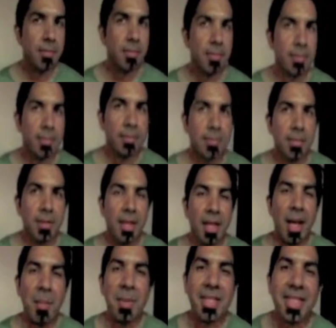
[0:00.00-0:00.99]

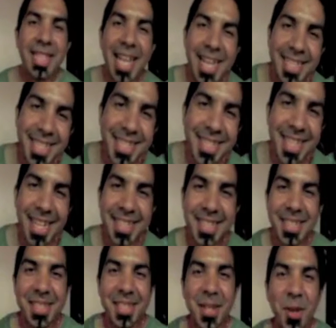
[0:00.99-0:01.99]
I'm a slice of
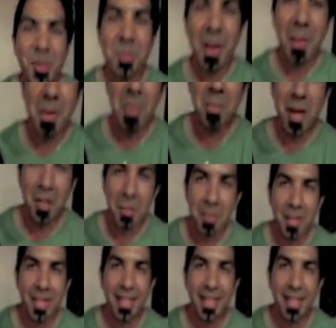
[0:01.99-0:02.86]
Texas toast, baby, butter me.